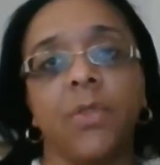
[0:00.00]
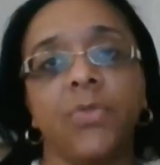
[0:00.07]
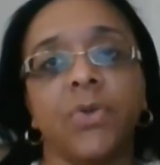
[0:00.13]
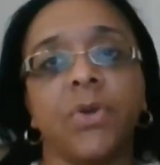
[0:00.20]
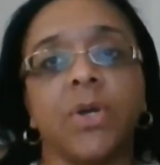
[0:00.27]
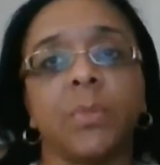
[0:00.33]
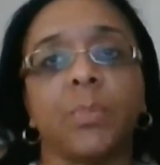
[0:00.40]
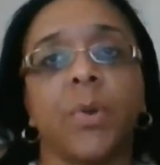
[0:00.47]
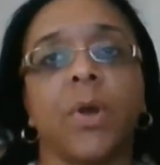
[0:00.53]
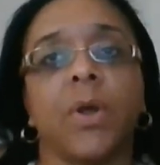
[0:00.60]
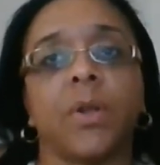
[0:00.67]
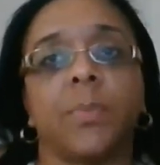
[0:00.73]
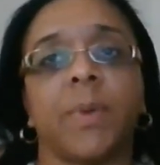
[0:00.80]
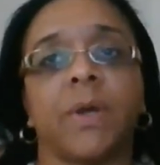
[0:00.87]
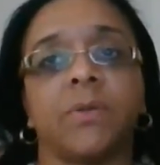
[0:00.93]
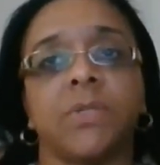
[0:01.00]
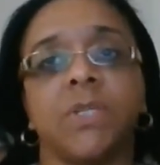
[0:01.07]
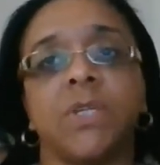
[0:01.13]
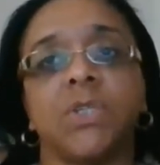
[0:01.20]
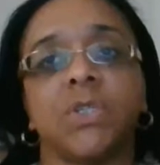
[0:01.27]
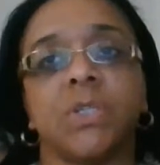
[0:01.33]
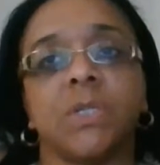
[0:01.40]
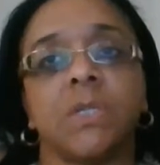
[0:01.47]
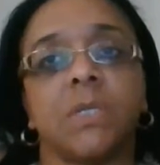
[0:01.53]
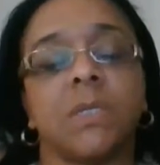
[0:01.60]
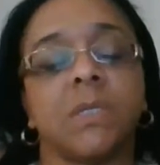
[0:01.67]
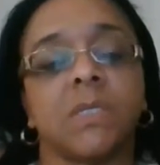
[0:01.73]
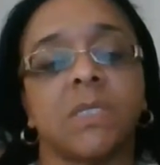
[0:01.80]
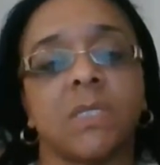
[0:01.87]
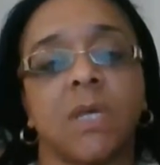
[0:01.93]
The good part about
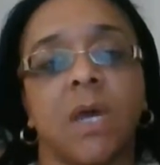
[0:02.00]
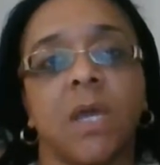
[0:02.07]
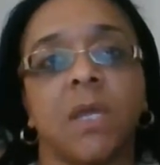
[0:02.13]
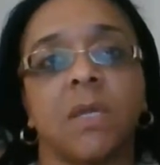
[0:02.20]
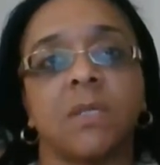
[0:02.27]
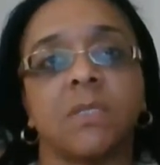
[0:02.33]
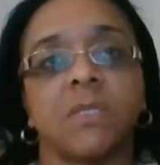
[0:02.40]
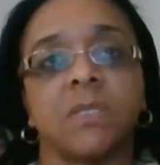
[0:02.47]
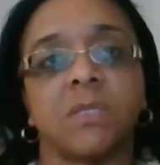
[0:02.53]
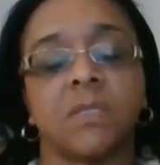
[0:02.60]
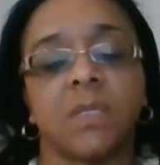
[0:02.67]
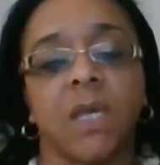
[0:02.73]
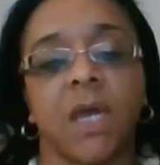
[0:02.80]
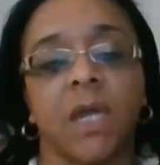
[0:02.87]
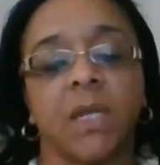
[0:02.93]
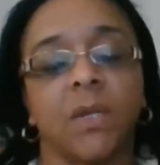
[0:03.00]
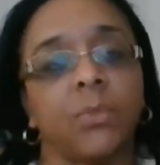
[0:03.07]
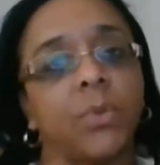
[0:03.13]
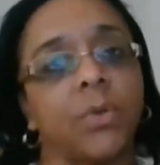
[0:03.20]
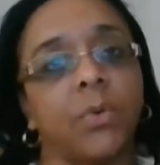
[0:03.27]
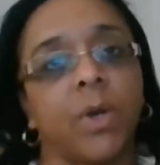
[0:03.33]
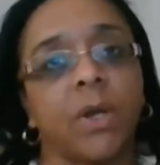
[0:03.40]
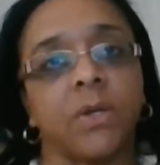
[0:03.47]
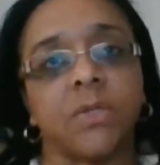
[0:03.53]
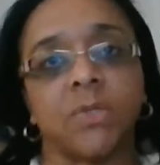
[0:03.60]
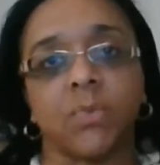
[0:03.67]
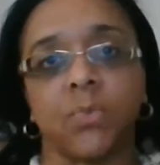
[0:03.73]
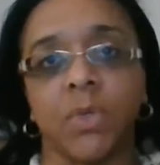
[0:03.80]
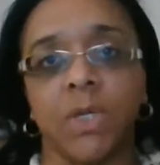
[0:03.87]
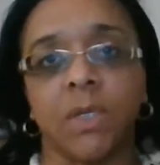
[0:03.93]
teaching science is that it
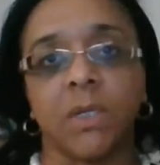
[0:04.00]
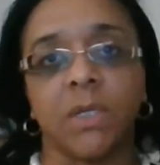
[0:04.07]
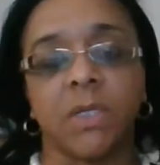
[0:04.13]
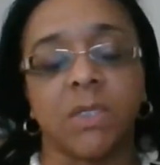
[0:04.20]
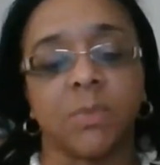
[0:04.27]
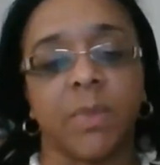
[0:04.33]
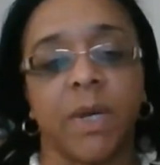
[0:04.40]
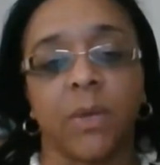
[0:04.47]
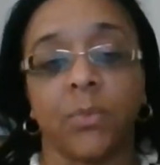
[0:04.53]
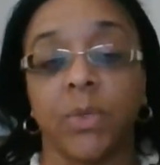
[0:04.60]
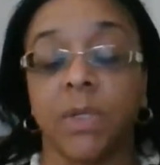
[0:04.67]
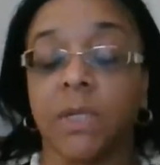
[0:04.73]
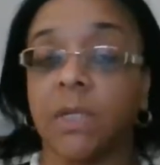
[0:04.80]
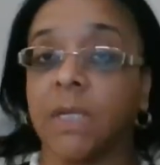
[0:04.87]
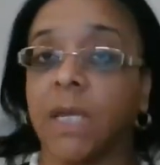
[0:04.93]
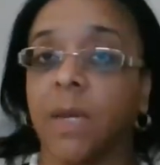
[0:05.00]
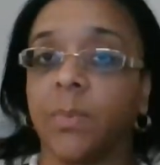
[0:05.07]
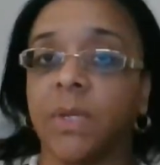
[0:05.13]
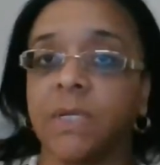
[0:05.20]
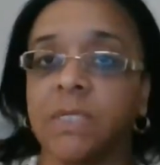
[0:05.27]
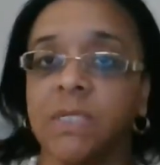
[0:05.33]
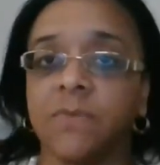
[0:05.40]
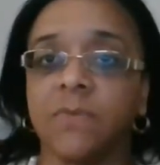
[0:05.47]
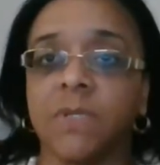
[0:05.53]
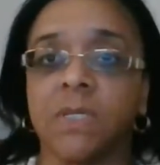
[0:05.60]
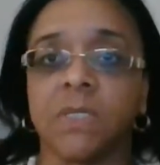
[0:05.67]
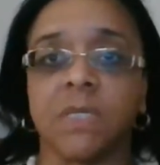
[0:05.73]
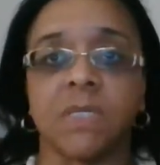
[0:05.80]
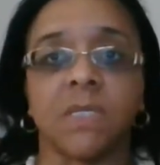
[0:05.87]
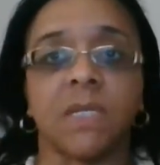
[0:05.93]
requires weekly to bi-weekly lab
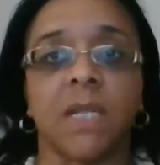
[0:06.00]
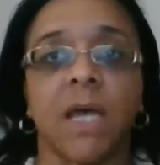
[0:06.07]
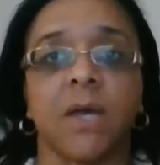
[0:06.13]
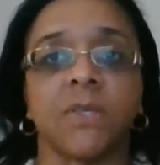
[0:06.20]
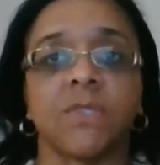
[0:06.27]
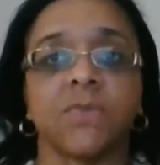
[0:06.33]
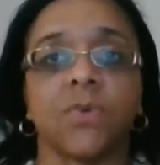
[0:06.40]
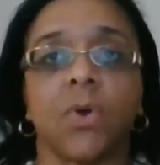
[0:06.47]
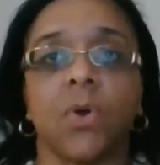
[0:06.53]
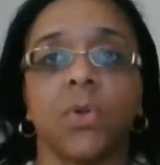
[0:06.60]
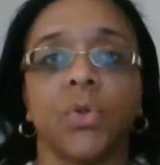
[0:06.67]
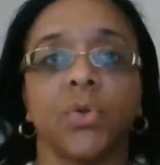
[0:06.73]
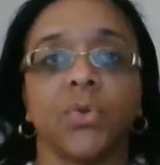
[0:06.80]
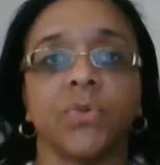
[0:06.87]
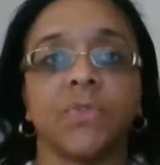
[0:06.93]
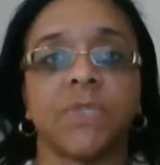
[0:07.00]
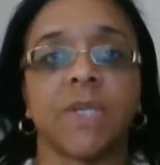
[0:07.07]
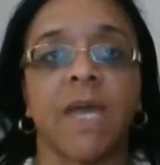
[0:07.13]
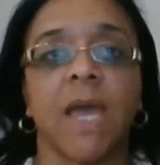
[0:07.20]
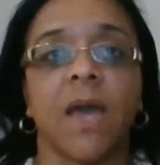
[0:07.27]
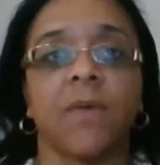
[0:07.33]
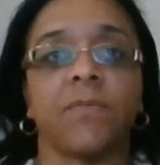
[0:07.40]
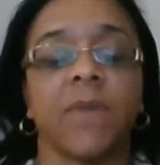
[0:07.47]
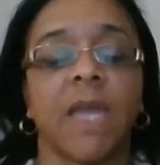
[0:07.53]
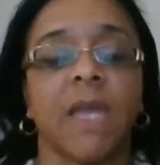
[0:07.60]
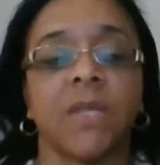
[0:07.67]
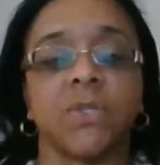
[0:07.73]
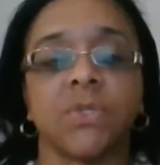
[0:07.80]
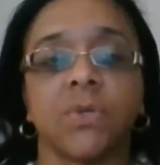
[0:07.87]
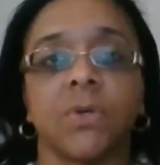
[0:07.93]
activities. This allows for all learners to have
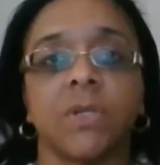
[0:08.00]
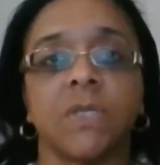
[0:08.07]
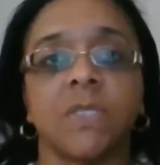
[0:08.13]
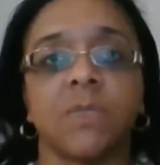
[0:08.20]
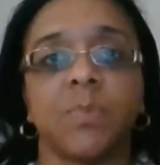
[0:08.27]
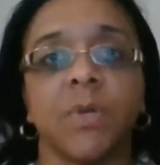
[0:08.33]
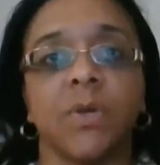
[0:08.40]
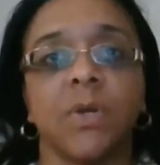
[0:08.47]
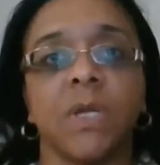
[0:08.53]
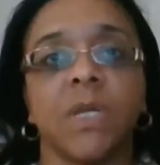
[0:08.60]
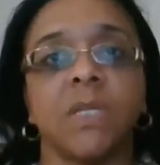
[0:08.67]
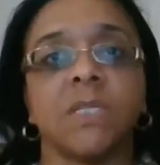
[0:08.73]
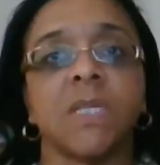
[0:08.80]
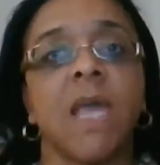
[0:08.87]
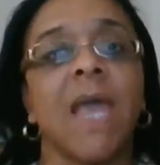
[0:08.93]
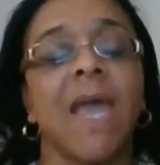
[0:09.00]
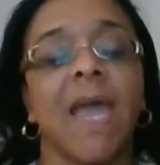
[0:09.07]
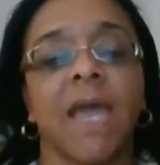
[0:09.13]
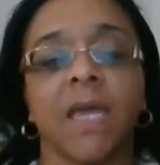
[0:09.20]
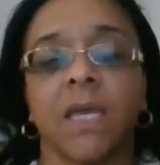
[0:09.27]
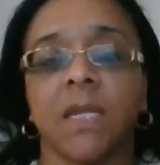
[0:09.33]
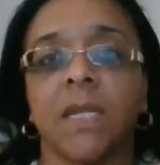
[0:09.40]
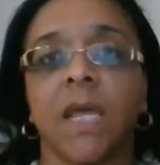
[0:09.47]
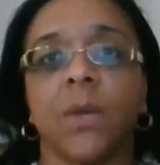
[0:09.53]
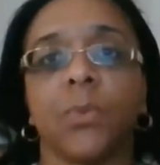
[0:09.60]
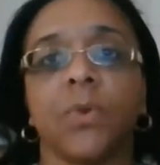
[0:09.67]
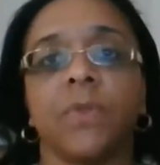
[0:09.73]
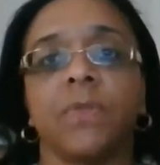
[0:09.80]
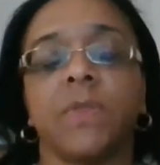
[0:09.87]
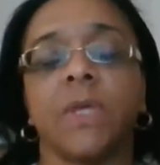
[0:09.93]
hands-on experience and
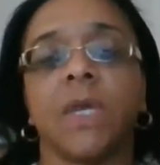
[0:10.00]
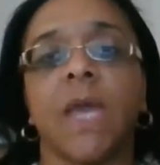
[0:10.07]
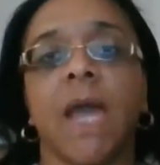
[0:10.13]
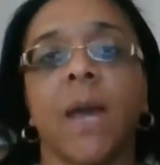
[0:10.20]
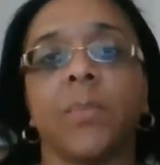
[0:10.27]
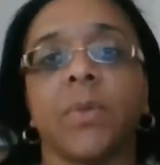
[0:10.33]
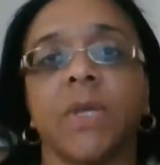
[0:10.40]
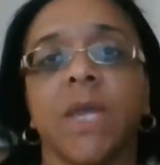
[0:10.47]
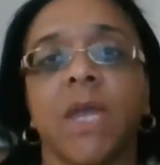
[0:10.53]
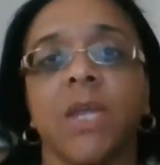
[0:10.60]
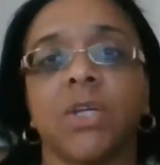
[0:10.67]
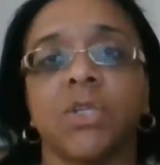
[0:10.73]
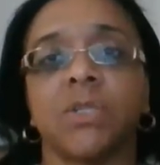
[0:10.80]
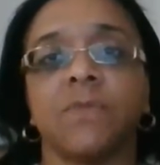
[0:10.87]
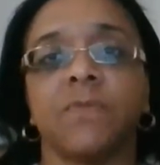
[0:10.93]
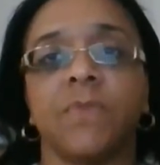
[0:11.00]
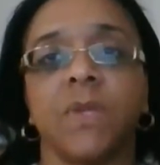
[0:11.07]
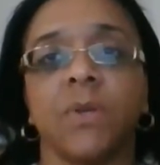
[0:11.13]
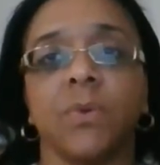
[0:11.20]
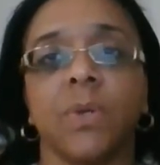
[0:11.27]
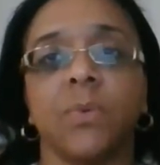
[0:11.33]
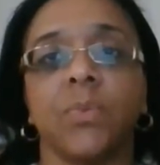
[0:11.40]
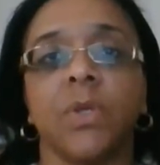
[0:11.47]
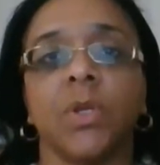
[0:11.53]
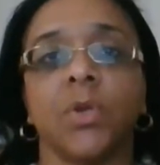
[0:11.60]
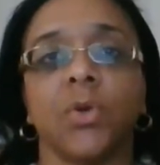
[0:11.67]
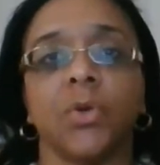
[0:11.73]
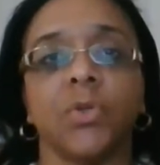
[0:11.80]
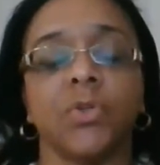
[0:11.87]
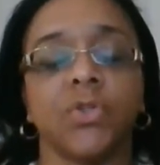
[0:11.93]
connect with the application of theory we
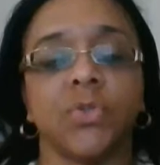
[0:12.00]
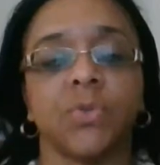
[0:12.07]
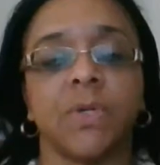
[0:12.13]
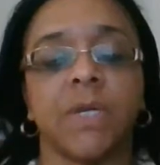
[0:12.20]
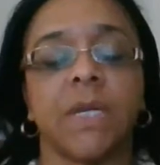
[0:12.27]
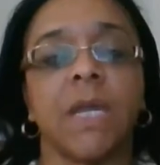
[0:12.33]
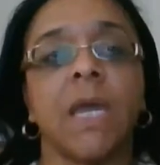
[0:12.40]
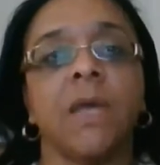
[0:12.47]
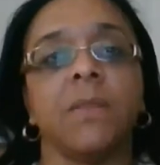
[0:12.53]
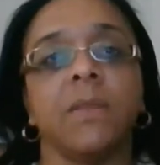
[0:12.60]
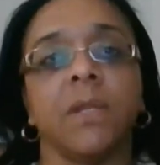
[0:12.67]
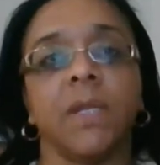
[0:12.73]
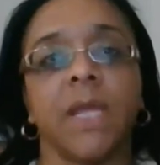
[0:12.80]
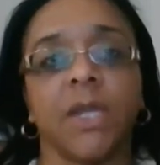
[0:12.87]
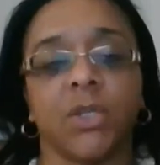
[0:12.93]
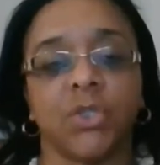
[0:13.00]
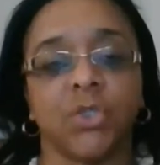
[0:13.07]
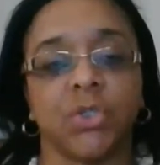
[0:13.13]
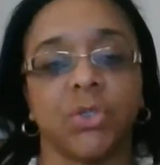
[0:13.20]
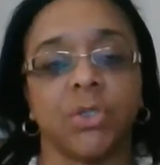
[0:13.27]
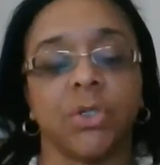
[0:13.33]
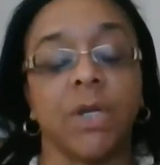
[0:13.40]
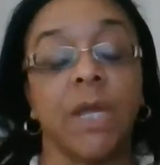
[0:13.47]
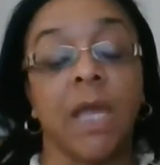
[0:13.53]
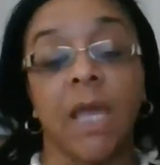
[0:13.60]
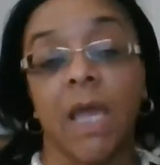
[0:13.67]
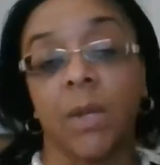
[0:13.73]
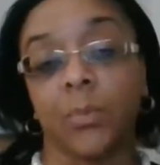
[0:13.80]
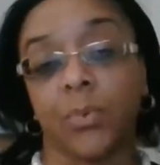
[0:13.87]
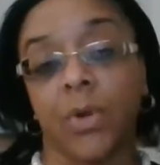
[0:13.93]
learned during the lecture
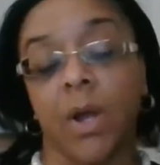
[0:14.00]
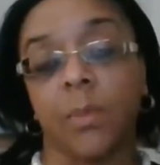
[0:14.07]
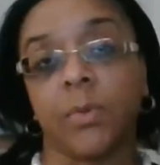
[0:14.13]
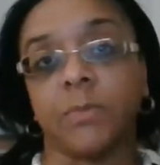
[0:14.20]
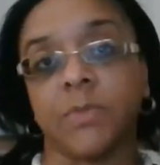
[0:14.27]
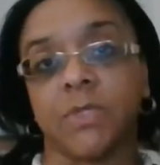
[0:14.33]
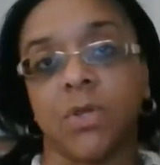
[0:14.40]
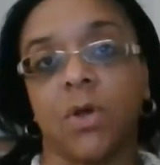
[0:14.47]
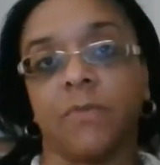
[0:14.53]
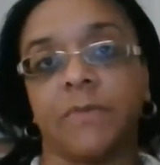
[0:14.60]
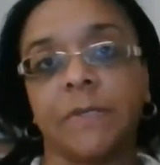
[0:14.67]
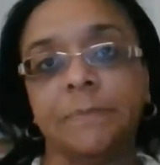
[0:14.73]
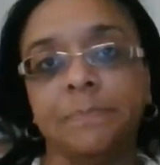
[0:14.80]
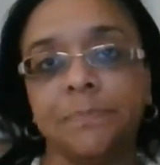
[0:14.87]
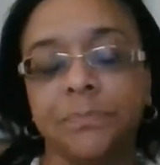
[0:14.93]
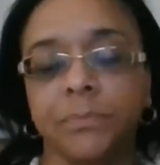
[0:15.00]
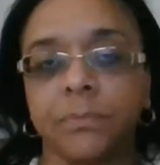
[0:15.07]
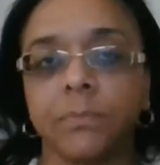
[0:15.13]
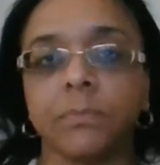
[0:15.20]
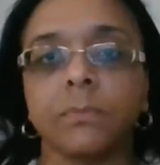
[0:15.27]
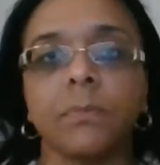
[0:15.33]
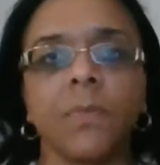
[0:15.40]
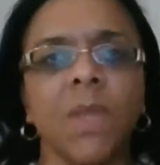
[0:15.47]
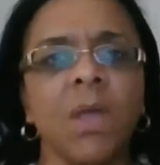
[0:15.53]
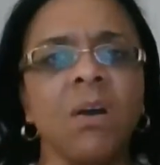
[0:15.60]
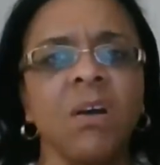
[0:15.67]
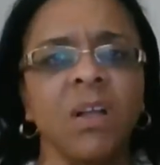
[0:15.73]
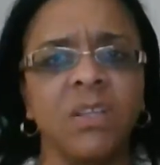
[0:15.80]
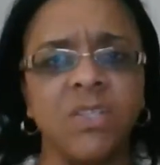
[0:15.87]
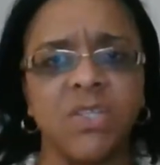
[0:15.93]
and problem solving.
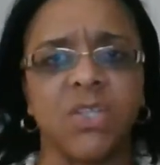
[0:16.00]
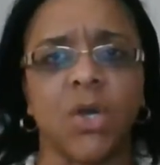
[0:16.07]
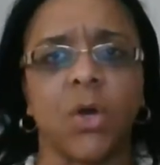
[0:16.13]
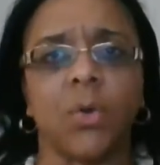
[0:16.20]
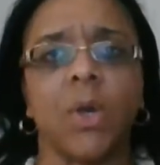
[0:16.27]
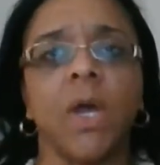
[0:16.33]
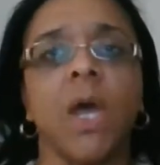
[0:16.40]
Also,